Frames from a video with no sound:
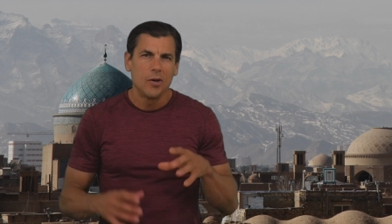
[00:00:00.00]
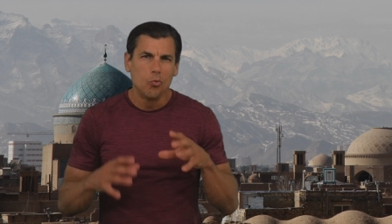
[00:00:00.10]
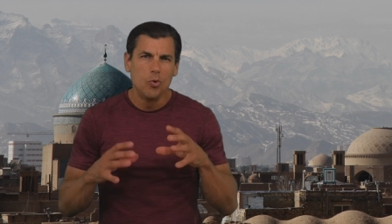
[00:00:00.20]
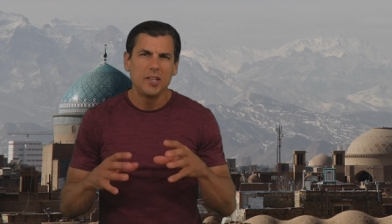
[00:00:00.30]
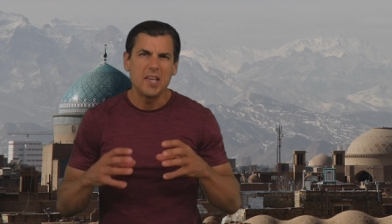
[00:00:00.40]

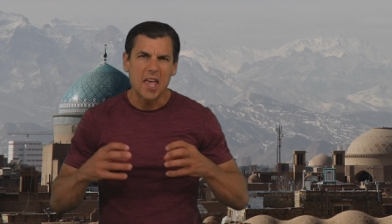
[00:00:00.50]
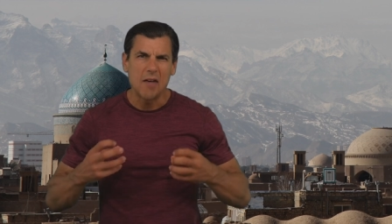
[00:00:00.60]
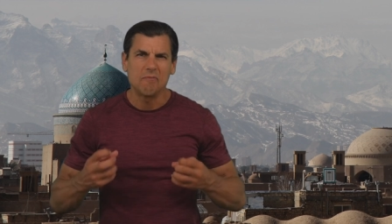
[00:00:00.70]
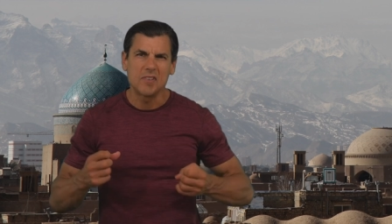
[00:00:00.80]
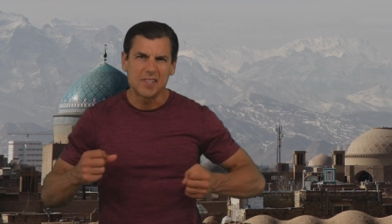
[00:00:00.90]
Really
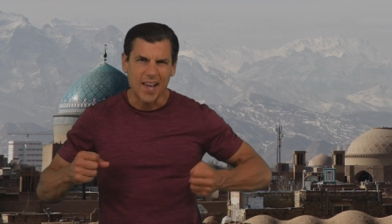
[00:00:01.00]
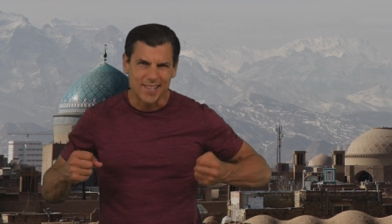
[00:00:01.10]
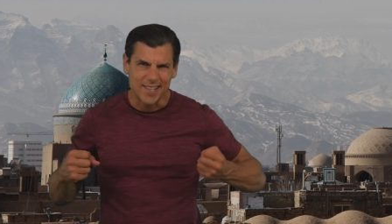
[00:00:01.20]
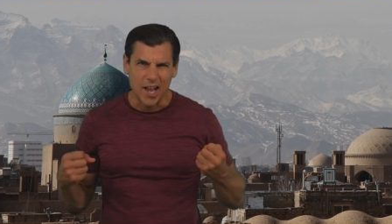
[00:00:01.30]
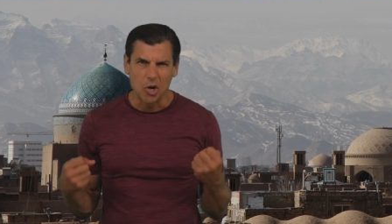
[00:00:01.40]

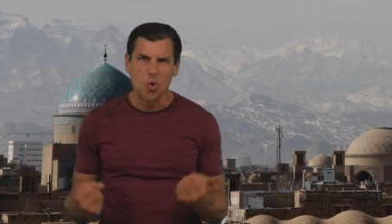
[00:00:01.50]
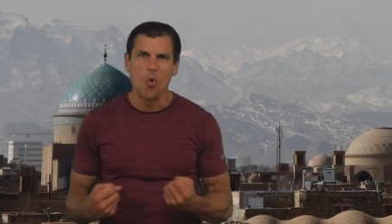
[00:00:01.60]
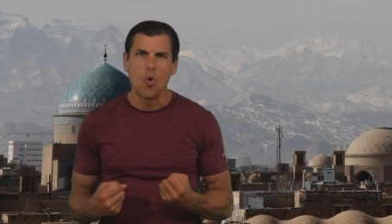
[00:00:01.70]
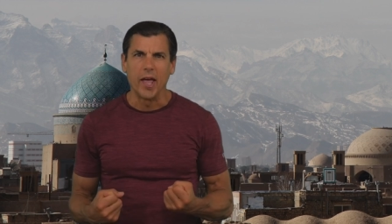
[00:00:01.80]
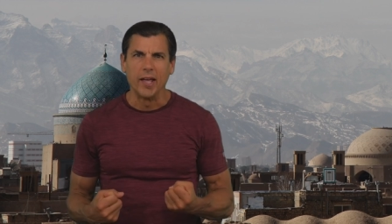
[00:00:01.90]
emphasize that
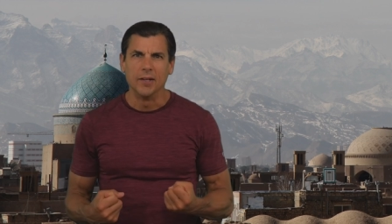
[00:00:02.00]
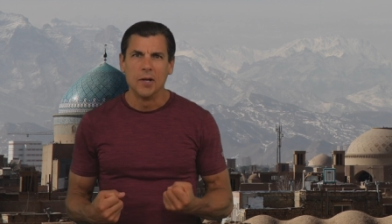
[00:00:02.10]
oi.